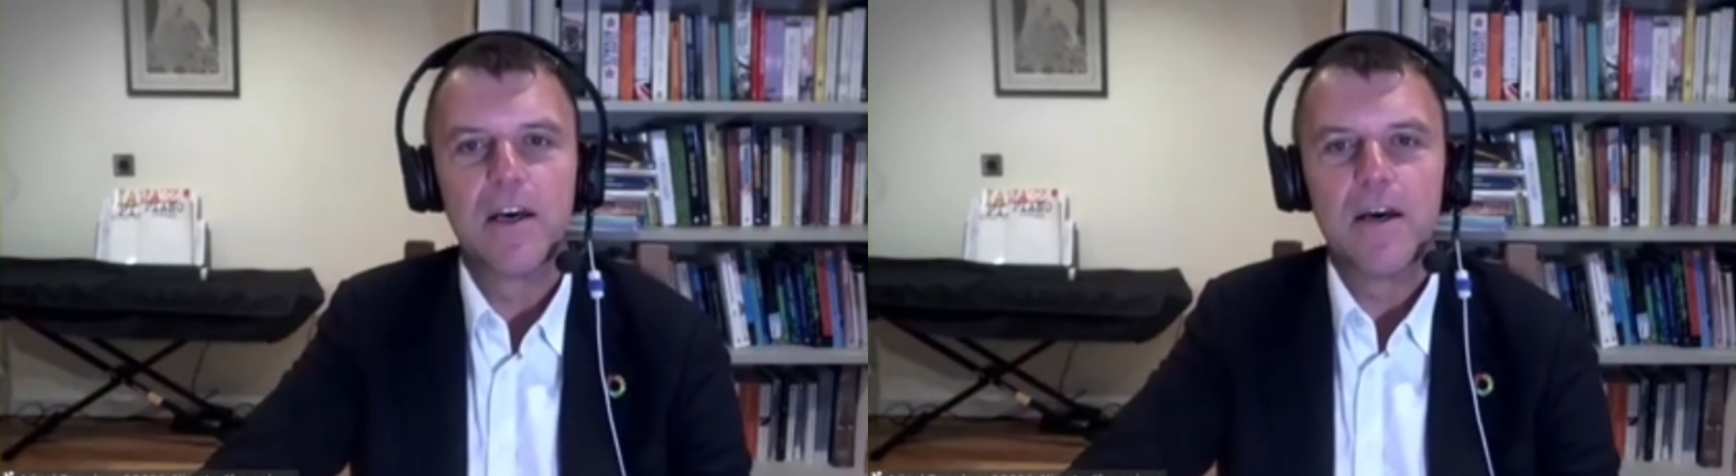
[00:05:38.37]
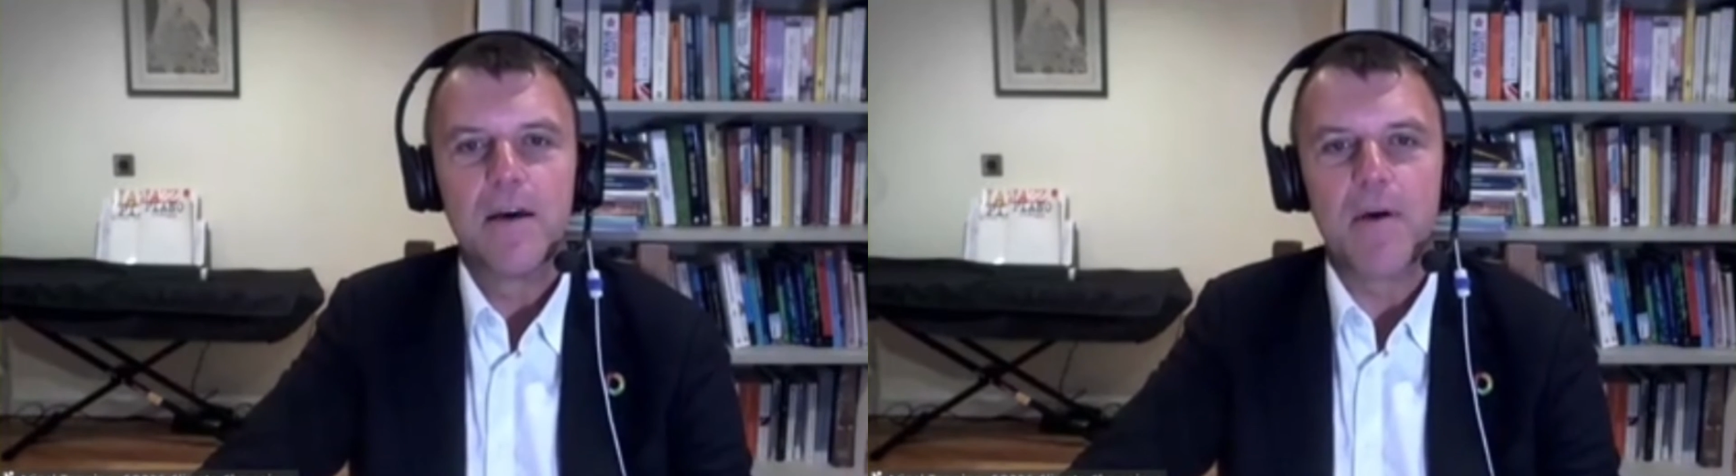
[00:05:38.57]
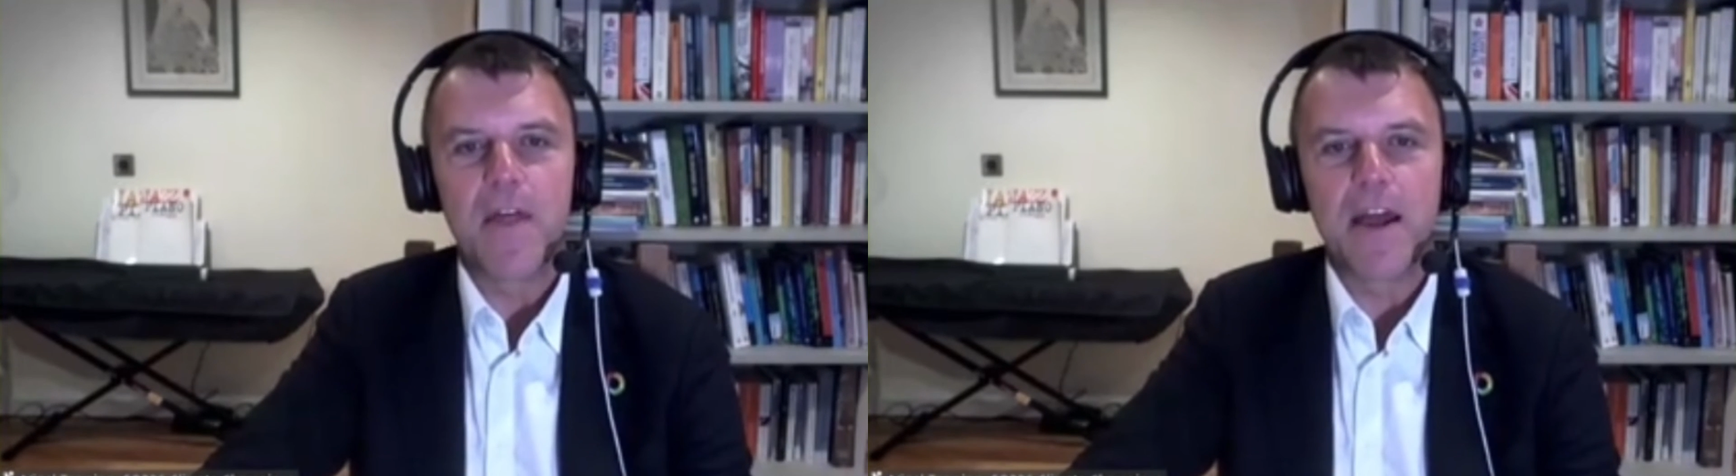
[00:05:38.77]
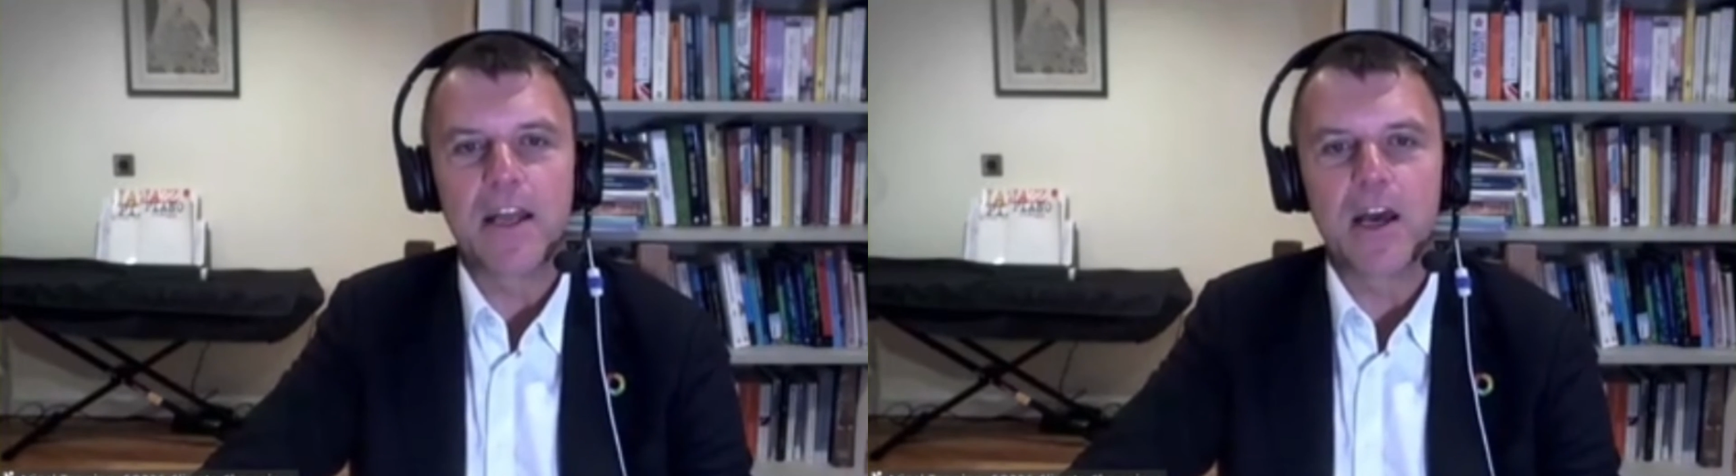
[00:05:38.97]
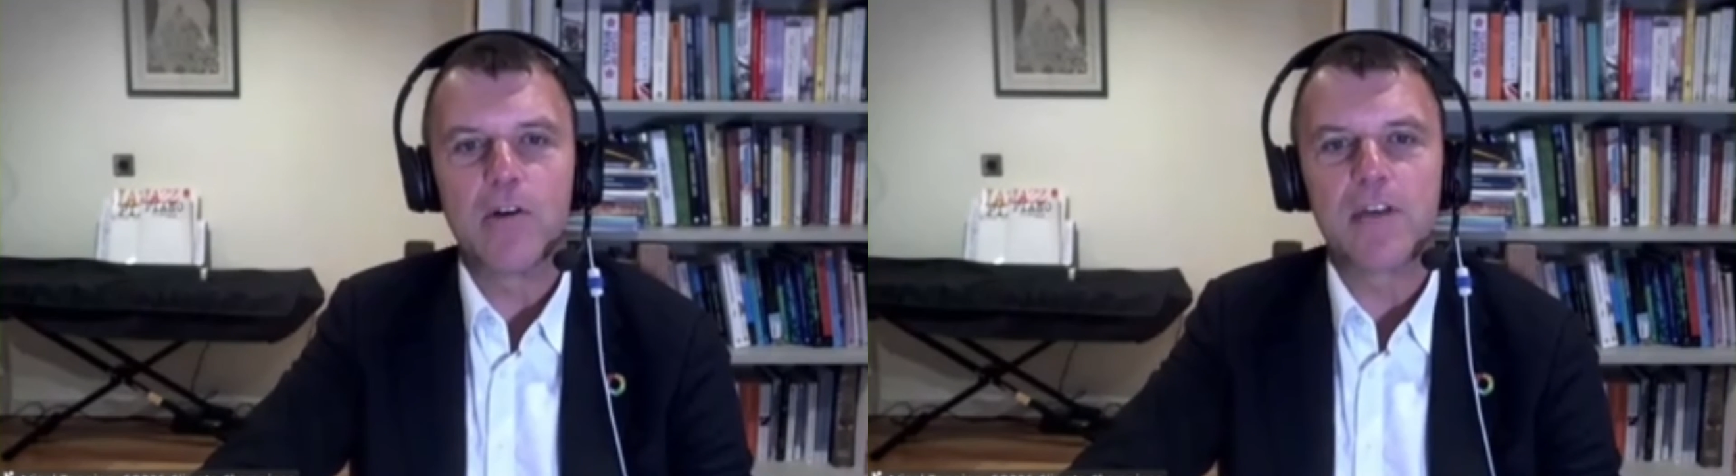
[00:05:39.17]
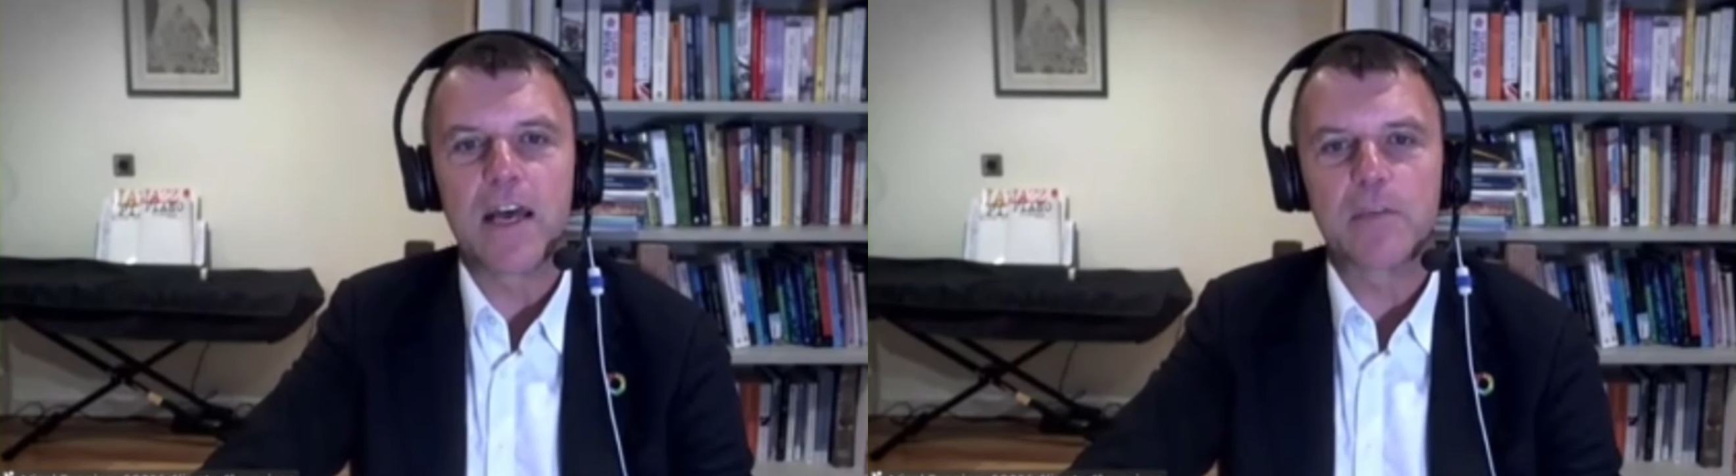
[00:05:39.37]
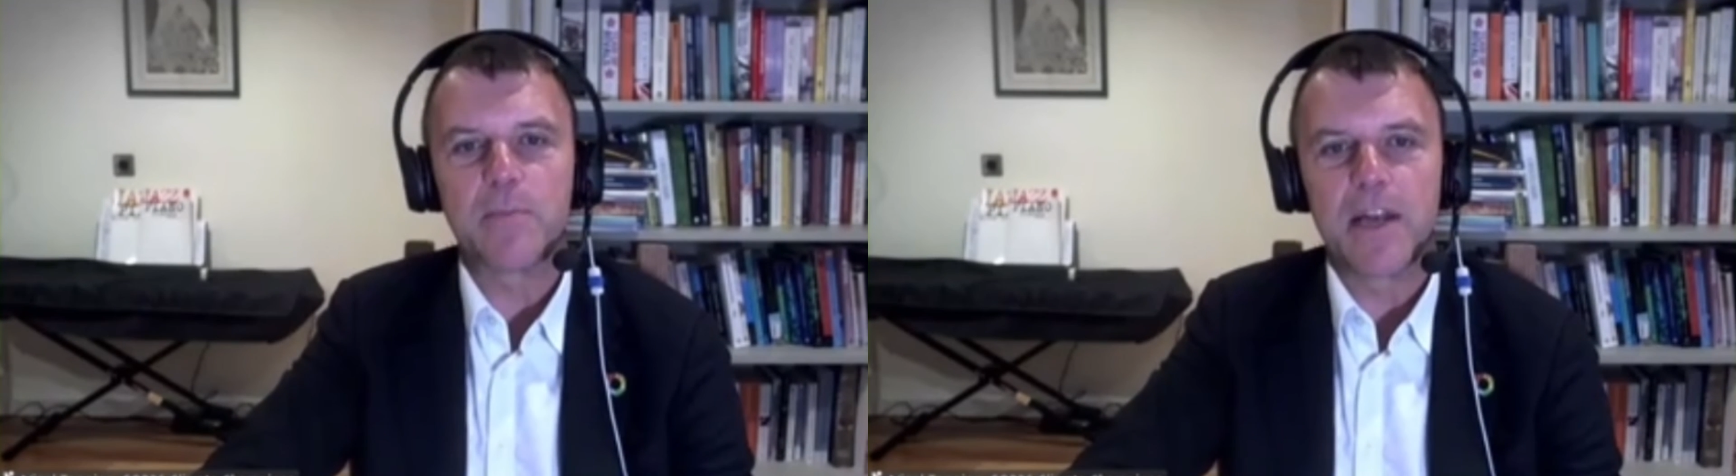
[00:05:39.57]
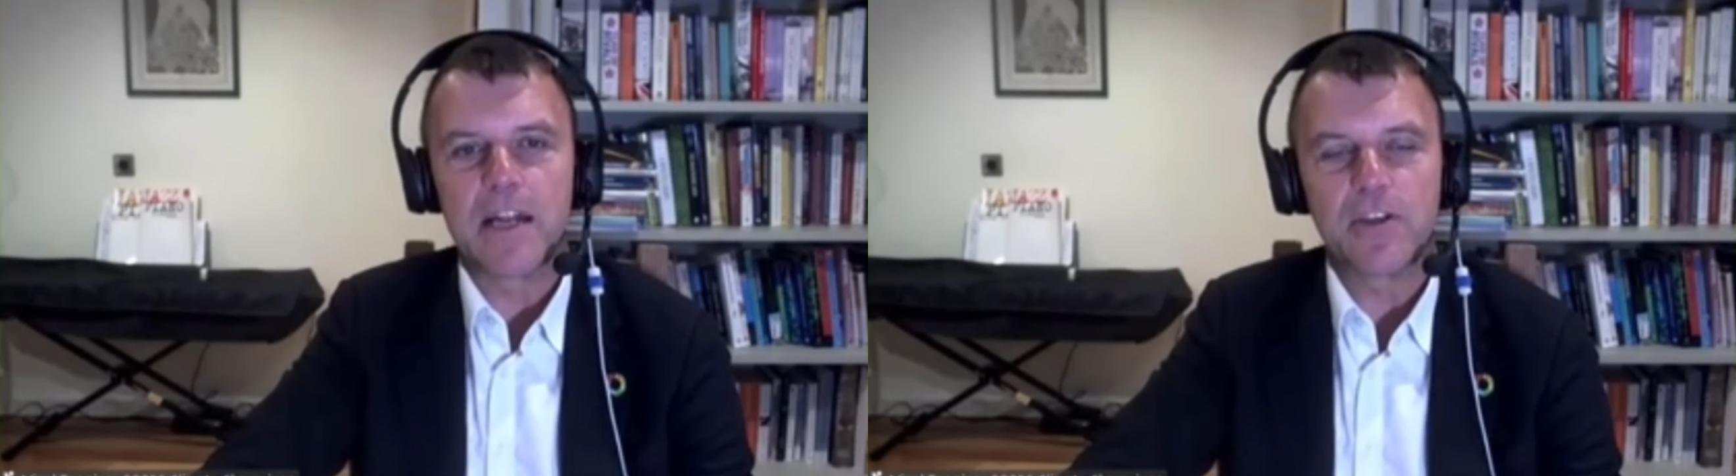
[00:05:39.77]
but then goes
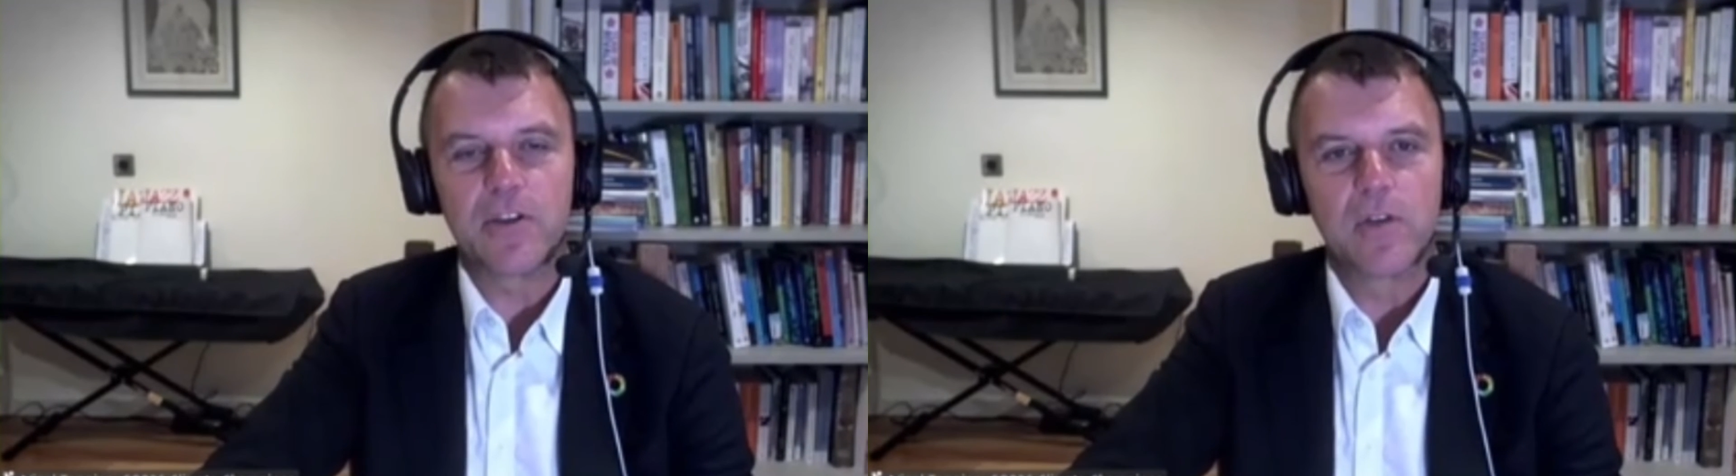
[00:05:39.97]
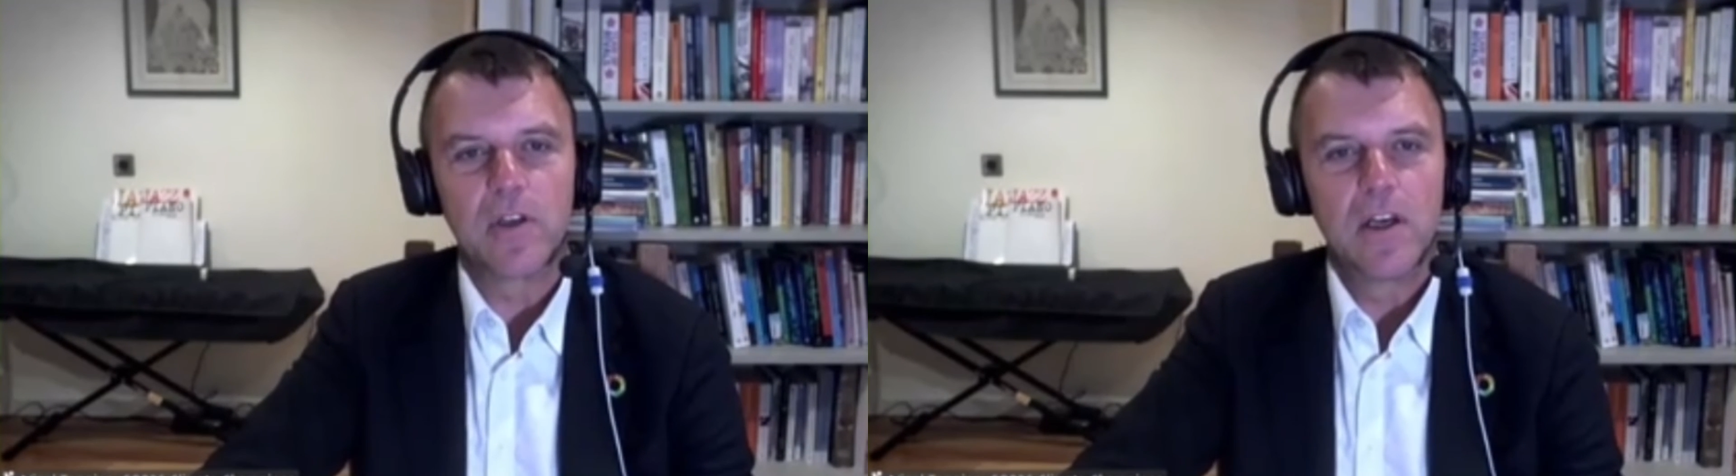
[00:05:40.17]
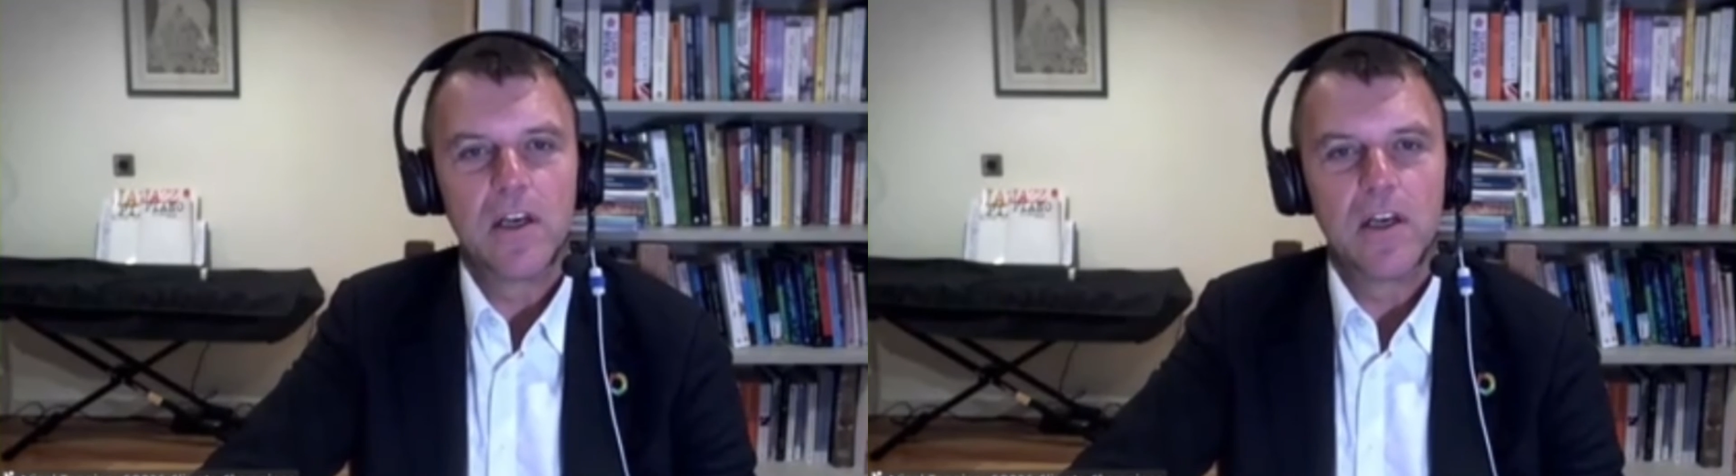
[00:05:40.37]
exponential.